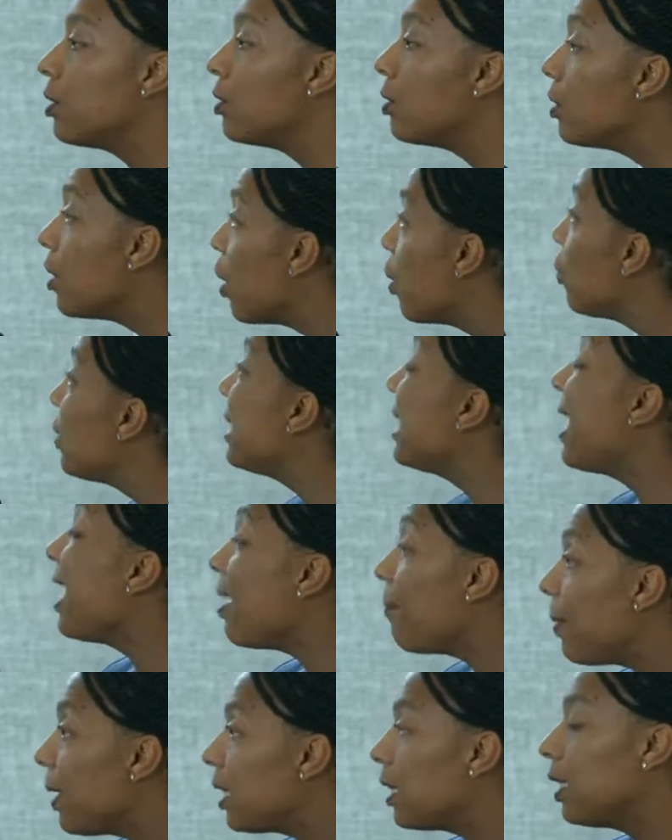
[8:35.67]
And so
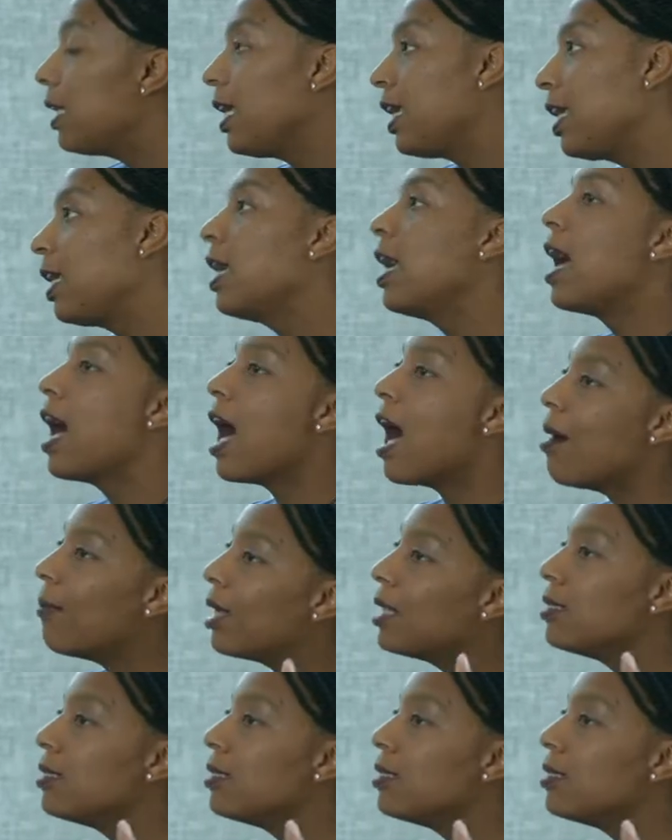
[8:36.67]
typically, um,